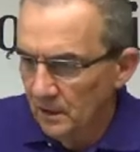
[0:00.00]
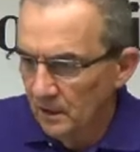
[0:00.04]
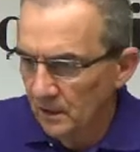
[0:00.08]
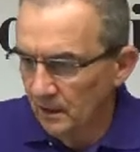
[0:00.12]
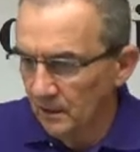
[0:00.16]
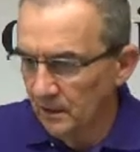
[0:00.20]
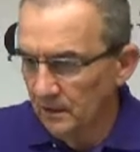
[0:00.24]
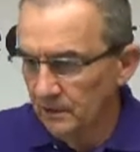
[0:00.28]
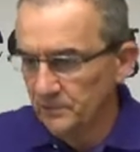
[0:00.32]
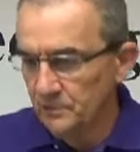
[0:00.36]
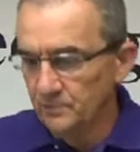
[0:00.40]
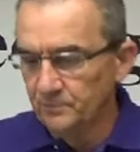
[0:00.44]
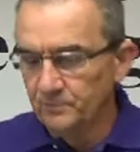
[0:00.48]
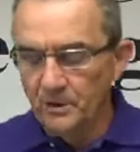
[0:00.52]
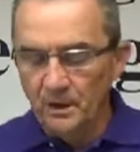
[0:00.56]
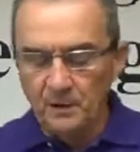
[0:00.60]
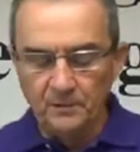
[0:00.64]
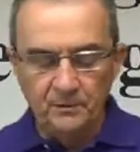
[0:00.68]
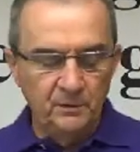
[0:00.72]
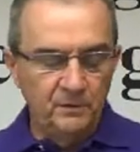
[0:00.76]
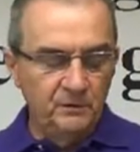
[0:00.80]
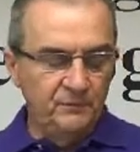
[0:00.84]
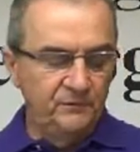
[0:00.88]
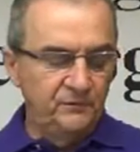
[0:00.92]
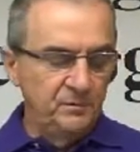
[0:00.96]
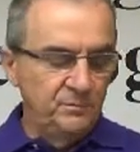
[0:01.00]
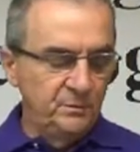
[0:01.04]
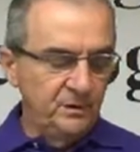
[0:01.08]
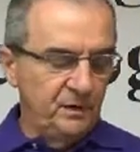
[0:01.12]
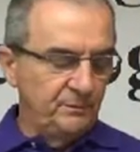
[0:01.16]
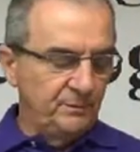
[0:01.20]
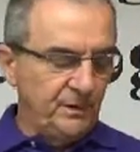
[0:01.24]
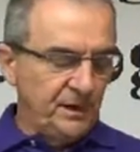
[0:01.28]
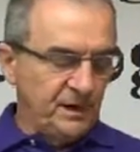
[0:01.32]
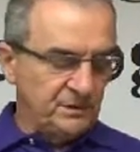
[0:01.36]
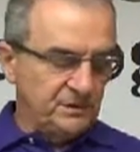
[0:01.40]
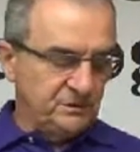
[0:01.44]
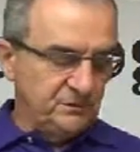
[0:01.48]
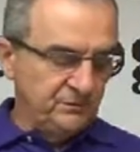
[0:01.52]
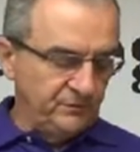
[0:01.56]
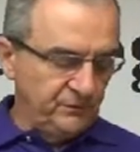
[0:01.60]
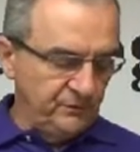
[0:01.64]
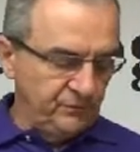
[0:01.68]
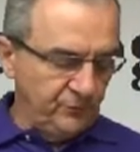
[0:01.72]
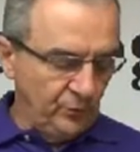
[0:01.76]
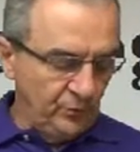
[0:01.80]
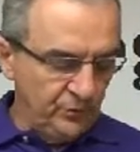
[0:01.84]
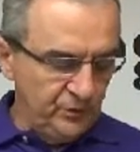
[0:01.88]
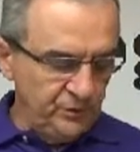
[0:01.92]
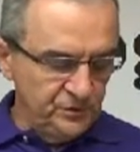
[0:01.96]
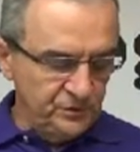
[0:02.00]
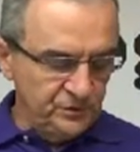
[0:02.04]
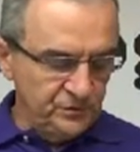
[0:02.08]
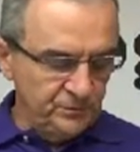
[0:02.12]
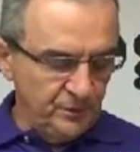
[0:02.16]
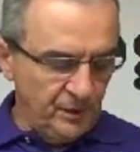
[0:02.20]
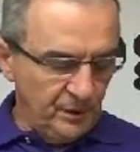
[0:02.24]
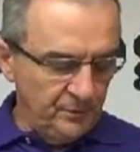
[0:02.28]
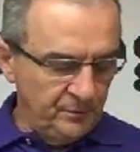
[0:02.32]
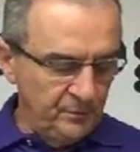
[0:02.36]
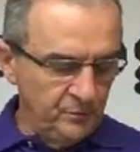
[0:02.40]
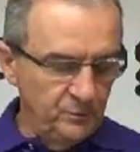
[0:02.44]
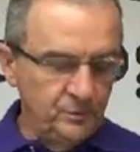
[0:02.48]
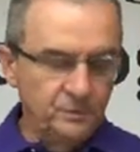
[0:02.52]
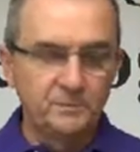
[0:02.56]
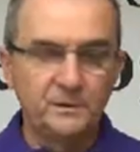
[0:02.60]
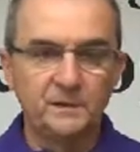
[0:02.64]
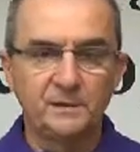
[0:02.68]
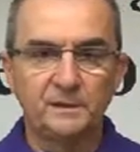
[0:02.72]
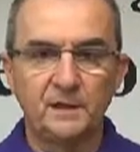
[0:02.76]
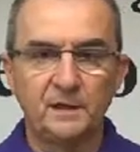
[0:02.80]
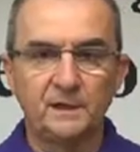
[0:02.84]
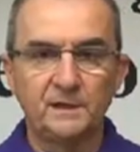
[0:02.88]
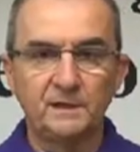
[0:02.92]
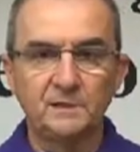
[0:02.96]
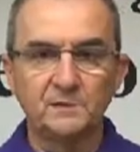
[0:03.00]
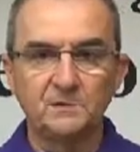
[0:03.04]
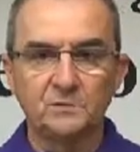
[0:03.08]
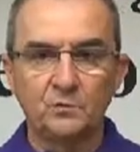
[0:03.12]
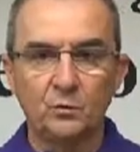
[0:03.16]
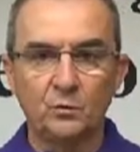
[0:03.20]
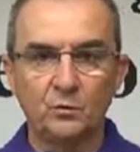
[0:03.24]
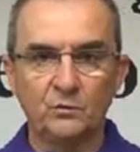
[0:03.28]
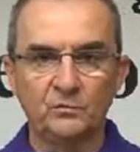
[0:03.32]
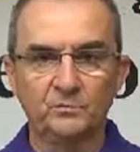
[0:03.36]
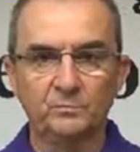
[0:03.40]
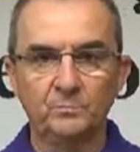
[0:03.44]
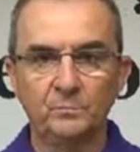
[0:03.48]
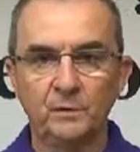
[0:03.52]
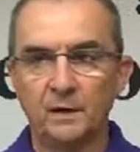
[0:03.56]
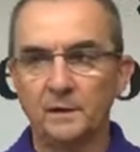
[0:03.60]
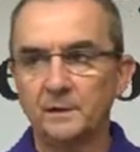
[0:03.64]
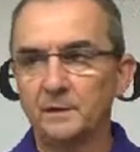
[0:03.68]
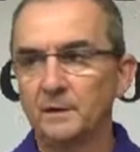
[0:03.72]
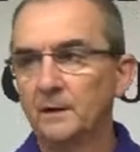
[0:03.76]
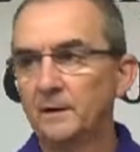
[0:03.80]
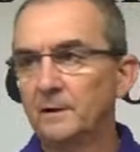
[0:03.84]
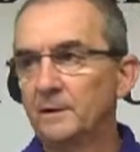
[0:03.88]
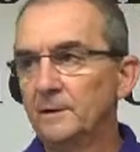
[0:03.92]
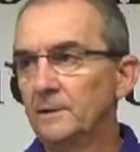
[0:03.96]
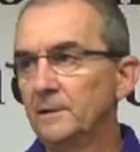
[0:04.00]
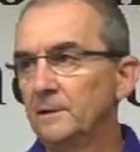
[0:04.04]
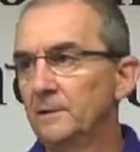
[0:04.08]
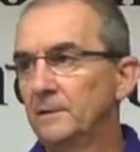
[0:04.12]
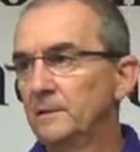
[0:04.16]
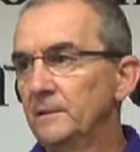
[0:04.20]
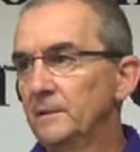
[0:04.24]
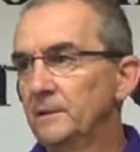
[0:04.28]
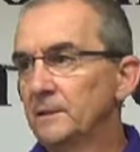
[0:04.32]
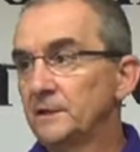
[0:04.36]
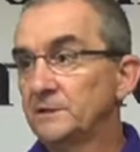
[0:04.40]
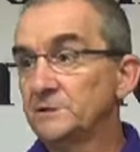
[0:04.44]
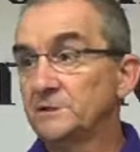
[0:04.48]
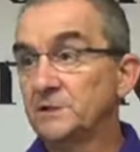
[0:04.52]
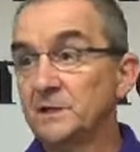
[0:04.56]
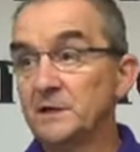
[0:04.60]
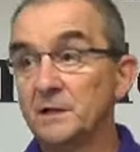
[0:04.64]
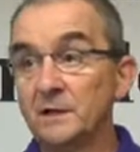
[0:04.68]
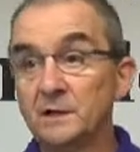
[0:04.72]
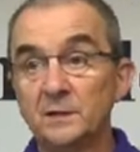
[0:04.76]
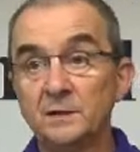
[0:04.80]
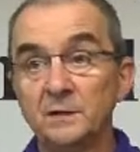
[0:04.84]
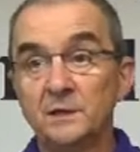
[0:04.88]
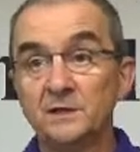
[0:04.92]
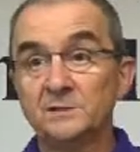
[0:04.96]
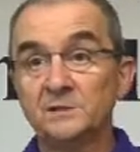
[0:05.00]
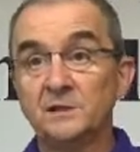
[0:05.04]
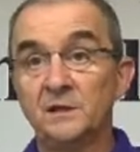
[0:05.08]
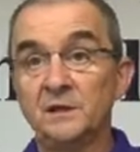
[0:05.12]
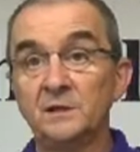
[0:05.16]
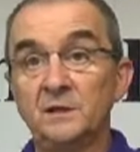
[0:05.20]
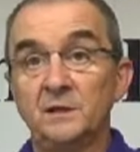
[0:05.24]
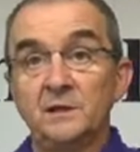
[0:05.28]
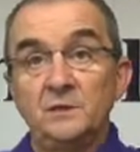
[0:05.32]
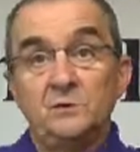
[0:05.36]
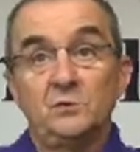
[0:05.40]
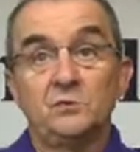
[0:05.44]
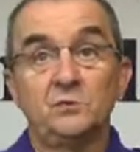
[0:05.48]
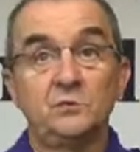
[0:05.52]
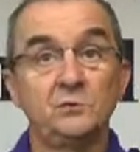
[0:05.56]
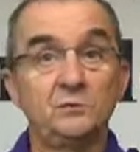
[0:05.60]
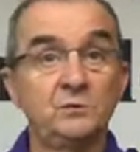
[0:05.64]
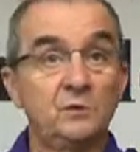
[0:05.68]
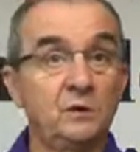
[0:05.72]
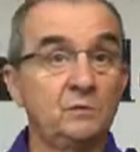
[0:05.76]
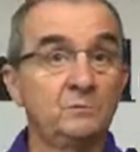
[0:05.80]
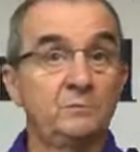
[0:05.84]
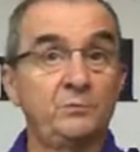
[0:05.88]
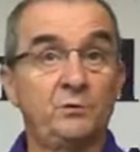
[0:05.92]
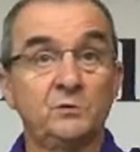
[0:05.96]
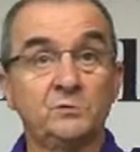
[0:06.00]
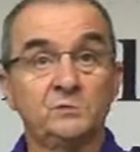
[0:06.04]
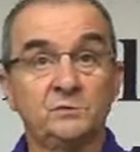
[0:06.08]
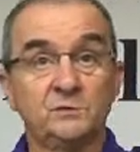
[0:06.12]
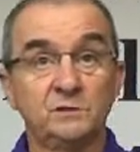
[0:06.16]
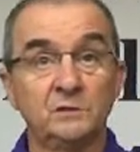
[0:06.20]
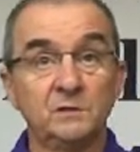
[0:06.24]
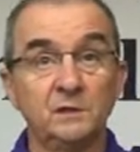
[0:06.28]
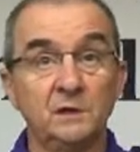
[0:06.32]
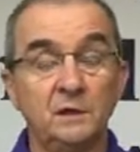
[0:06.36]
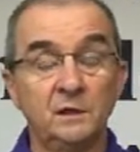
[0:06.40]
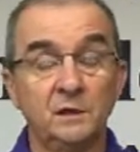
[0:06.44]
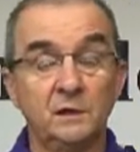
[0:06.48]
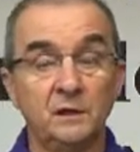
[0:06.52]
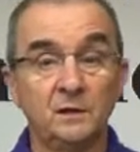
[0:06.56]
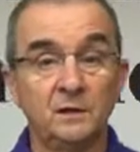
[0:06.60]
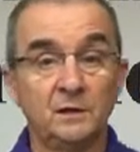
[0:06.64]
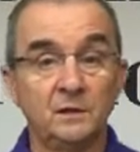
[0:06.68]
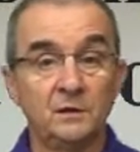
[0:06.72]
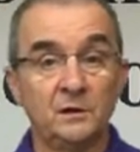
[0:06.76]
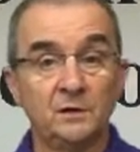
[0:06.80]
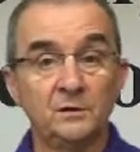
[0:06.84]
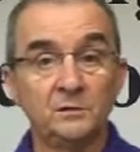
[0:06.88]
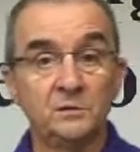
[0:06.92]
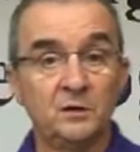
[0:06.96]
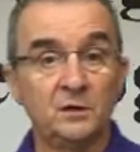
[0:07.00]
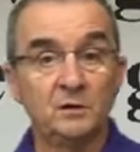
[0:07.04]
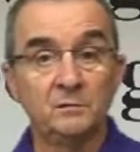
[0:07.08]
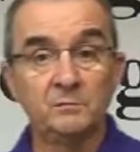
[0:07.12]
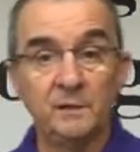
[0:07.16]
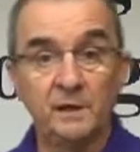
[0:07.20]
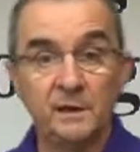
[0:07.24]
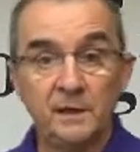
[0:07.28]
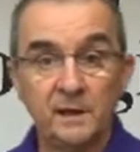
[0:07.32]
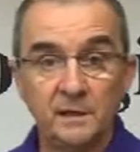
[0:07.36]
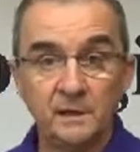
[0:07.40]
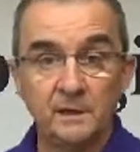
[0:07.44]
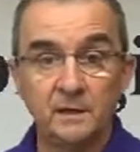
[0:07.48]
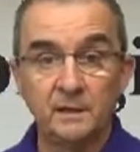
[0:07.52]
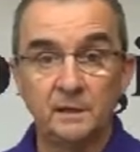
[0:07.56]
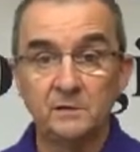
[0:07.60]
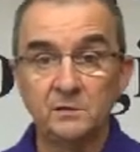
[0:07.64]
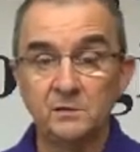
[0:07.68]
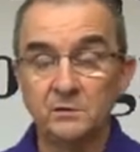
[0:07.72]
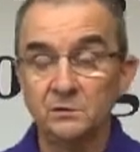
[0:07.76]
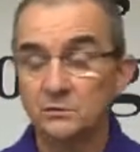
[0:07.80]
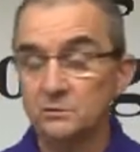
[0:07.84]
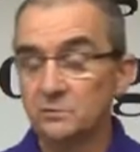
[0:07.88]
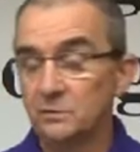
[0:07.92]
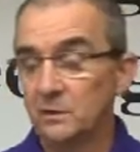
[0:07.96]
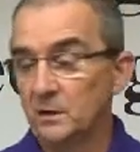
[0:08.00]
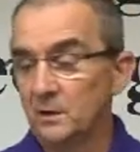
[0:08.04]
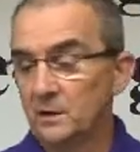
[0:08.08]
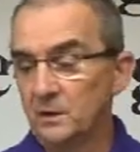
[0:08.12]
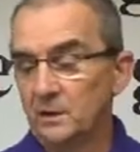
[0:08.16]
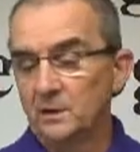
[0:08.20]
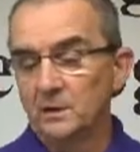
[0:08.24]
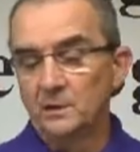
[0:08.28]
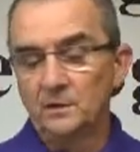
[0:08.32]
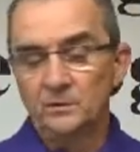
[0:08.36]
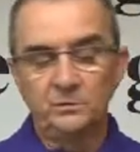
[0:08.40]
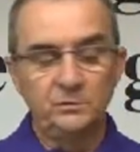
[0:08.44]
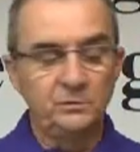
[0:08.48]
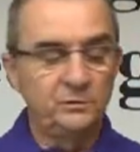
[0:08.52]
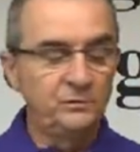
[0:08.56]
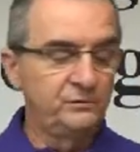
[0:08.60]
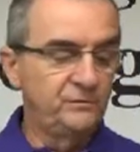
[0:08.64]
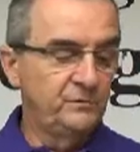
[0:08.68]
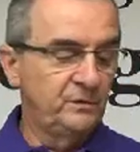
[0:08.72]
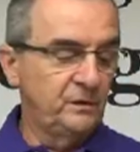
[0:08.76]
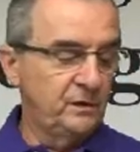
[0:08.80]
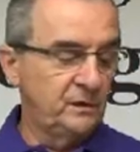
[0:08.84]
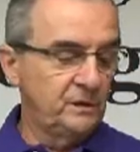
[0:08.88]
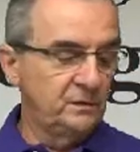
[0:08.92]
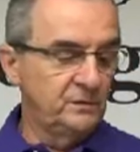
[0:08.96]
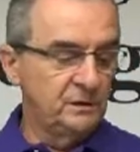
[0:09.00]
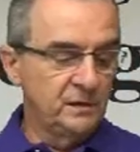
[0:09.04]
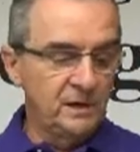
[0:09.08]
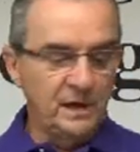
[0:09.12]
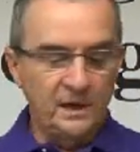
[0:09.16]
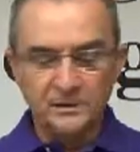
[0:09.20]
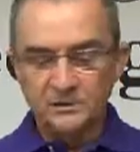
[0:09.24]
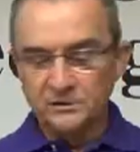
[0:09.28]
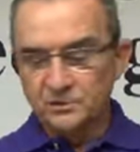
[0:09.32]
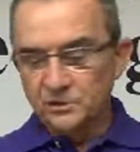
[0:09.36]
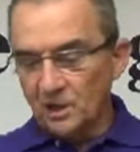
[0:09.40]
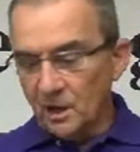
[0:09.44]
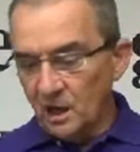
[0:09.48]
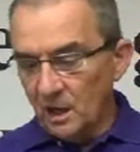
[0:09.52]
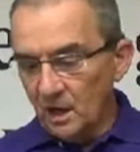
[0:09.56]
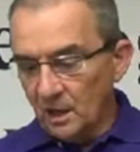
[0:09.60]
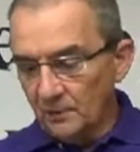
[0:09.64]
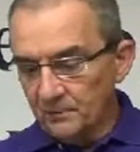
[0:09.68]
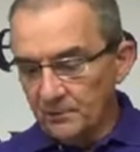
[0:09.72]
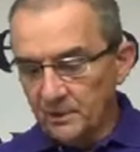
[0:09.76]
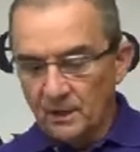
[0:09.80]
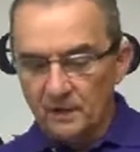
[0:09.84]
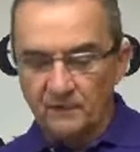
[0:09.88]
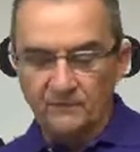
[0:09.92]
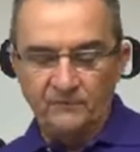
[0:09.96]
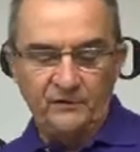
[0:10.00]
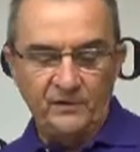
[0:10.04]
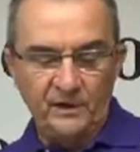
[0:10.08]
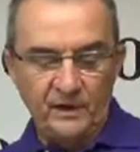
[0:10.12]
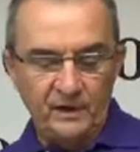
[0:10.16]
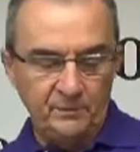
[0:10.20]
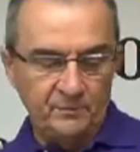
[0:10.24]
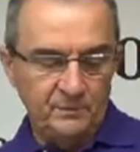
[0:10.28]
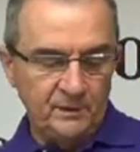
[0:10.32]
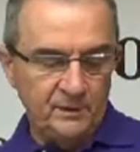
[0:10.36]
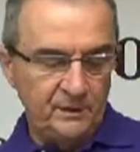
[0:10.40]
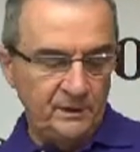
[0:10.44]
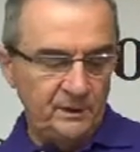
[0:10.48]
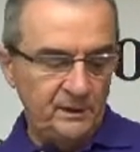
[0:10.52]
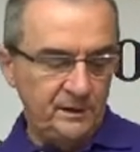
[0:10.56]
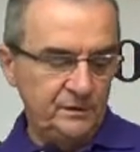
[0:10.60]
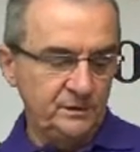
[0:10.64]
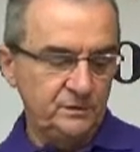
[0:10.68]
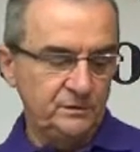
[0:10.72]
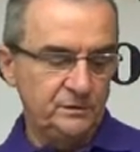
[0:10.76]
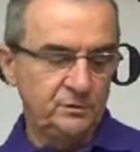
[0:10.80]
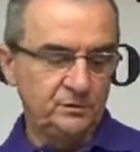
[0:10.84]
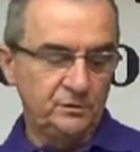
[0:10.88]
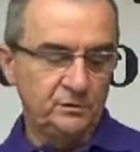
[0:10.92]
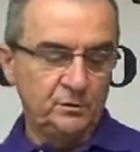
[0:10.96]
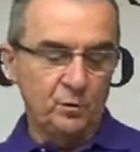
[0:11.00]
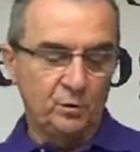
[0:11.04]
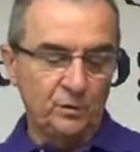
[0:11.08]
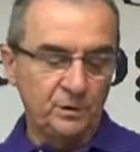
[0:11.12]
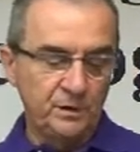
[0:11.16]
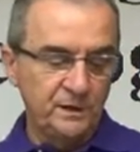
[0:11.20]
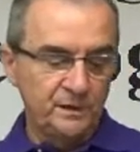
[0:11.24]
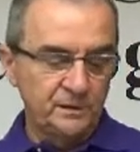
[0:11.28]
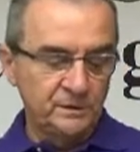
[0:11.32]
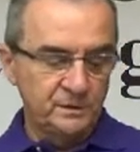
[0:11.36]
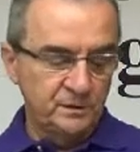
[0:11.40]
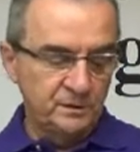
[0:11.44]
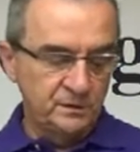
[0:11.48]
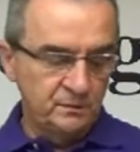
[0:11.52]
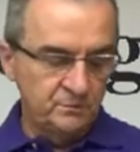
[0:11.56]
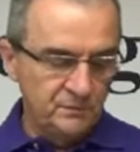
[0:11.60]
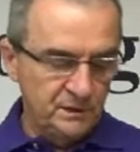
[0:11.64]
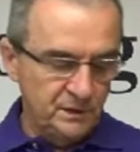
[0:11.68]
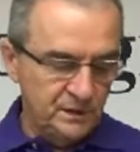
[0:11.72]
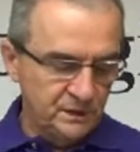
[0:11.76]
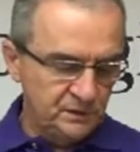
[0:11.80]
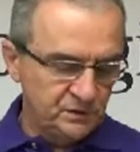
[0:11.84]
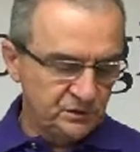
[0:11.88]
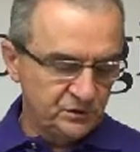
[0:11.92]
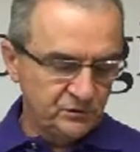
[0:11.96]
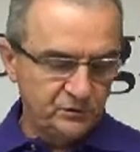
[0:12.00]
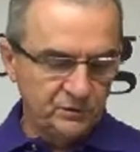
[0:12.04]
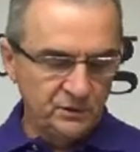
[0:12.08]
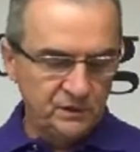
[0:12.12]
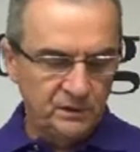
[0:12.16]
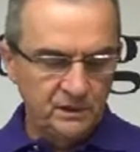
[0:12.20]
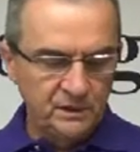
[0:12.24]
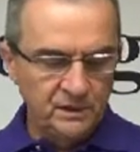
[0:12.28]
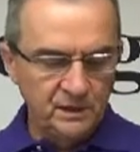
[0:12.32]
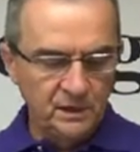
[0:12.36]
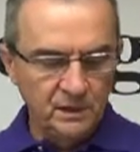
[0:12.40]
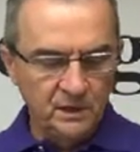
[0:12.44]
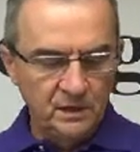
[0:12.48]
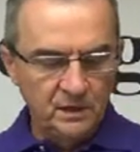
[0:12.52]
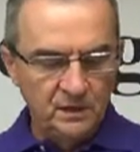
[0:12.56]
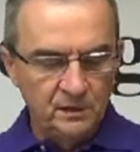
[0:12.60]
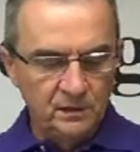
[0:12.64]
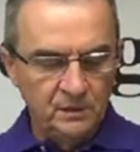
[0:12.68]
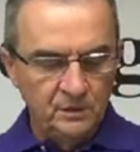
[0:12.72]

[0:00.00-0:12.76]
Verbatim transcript: Uh, you probably, if you've been a pastor for 40 years, you probably wouldn't be taking this course. But Let's say let's say that you're a young person, uh, a young man, and you you've uh, you got a job, you got a family, you're going into the ministry,